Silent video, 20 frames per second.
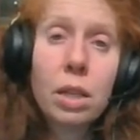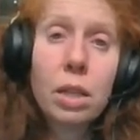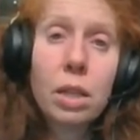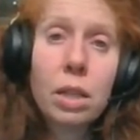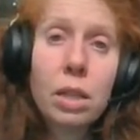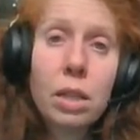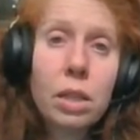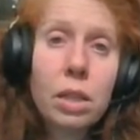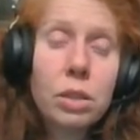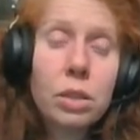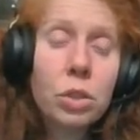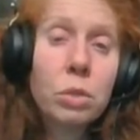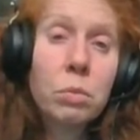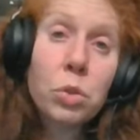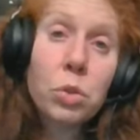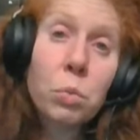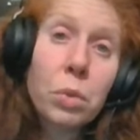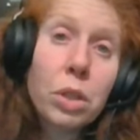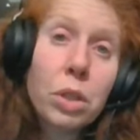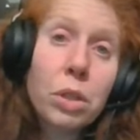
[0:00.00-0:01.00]
in terms
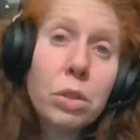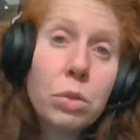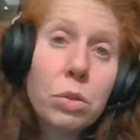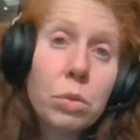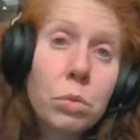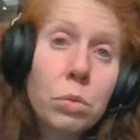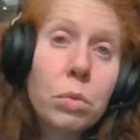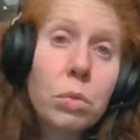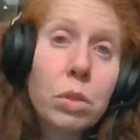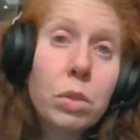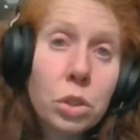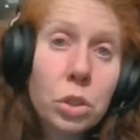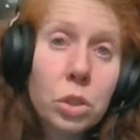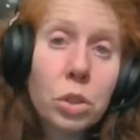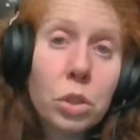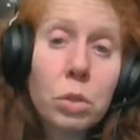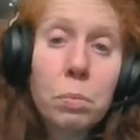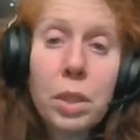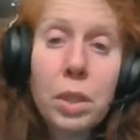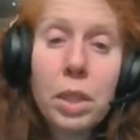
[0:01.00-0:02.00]
of where you
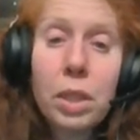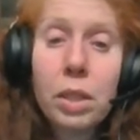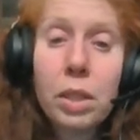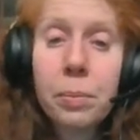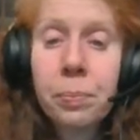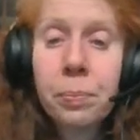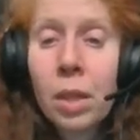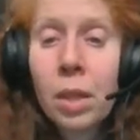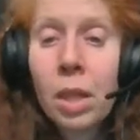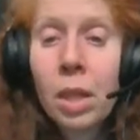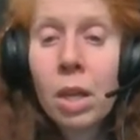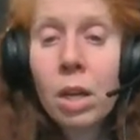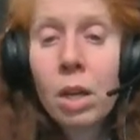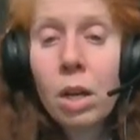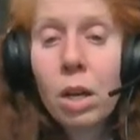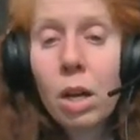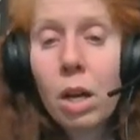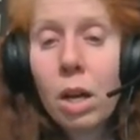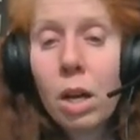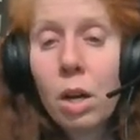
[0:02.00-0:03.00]
should be.
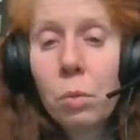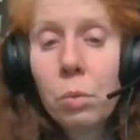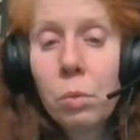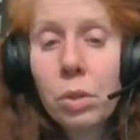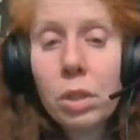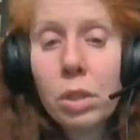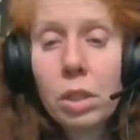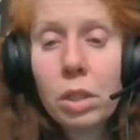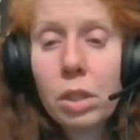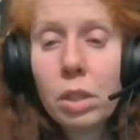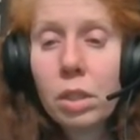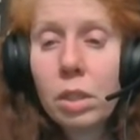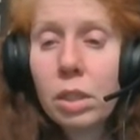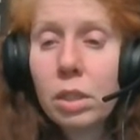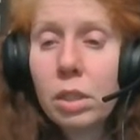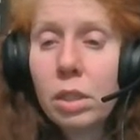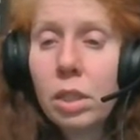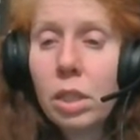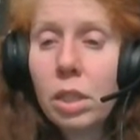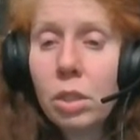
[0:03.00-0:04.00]
Uh, we're going to
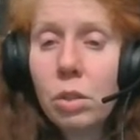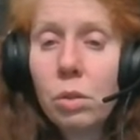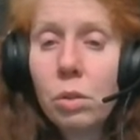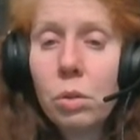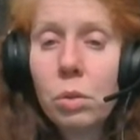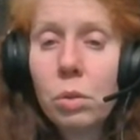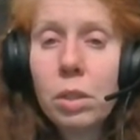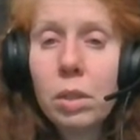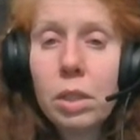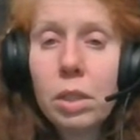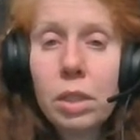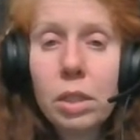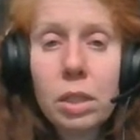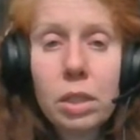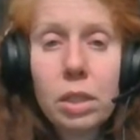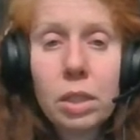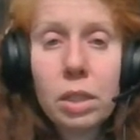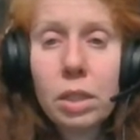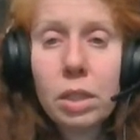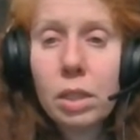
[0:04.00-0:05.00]
continue
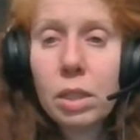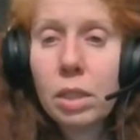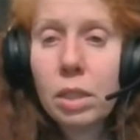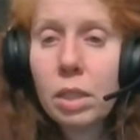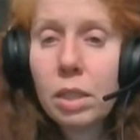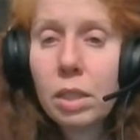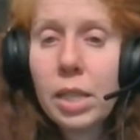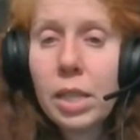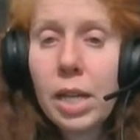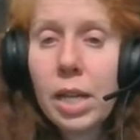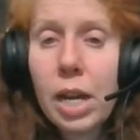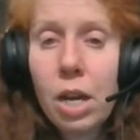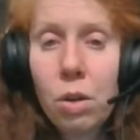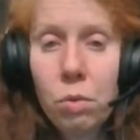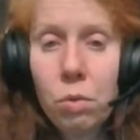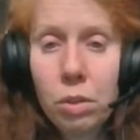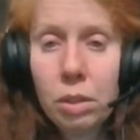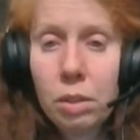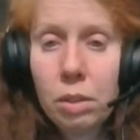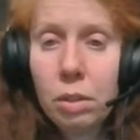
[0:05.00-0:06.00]

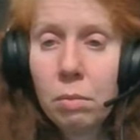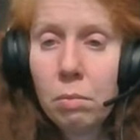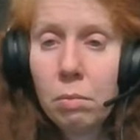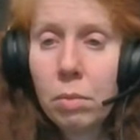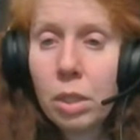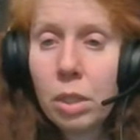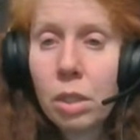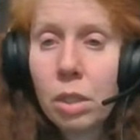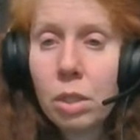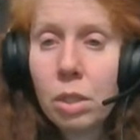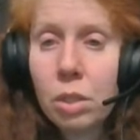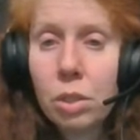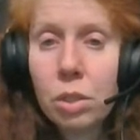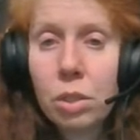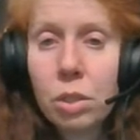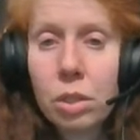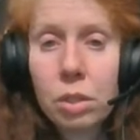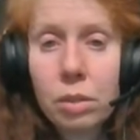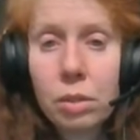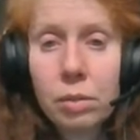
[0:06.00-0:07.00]
down
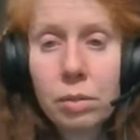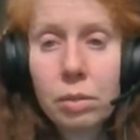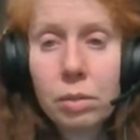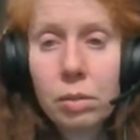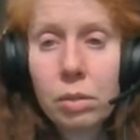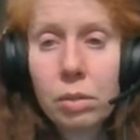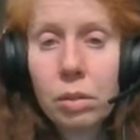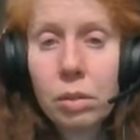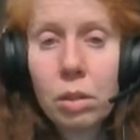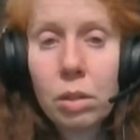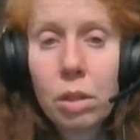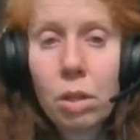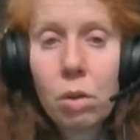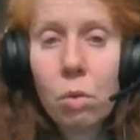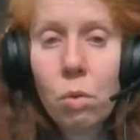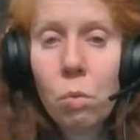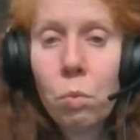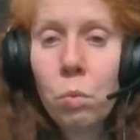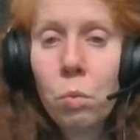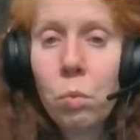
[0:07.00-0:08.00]
because
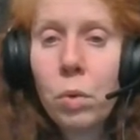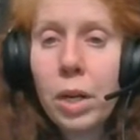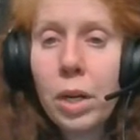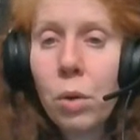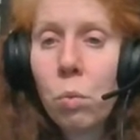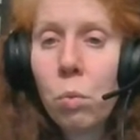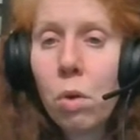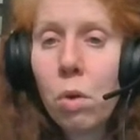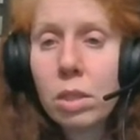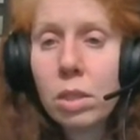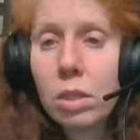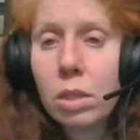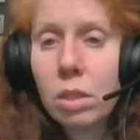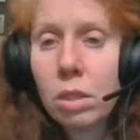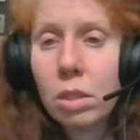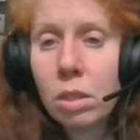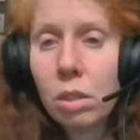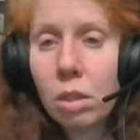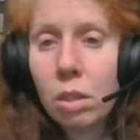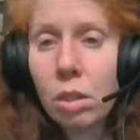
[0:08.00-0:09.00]
what I want
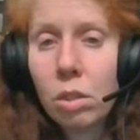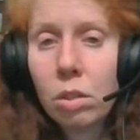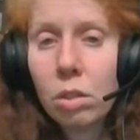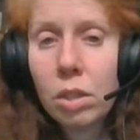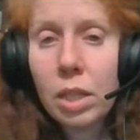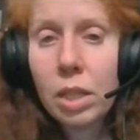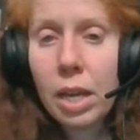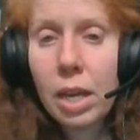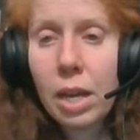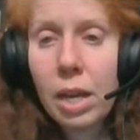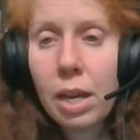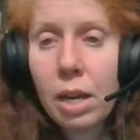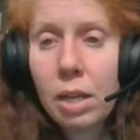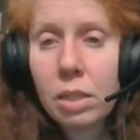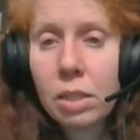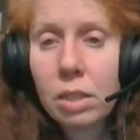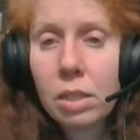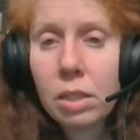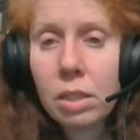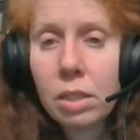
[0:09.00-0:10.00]
to look
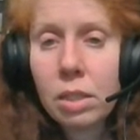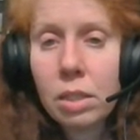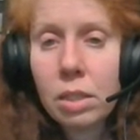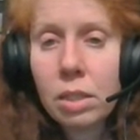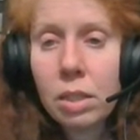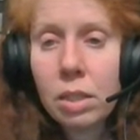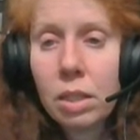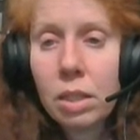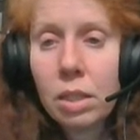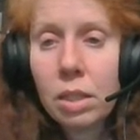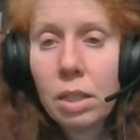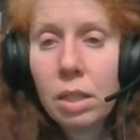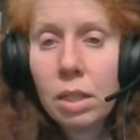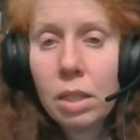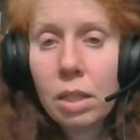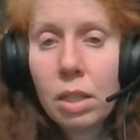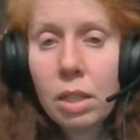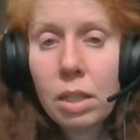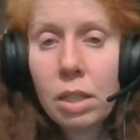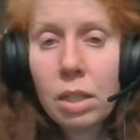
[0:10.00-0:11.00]
at
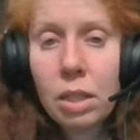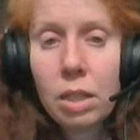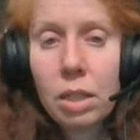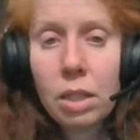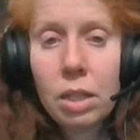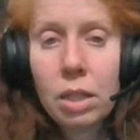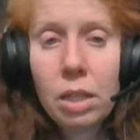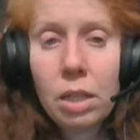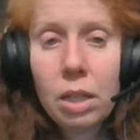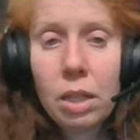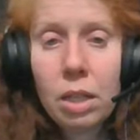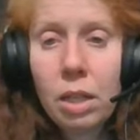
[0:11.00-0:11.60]
uh,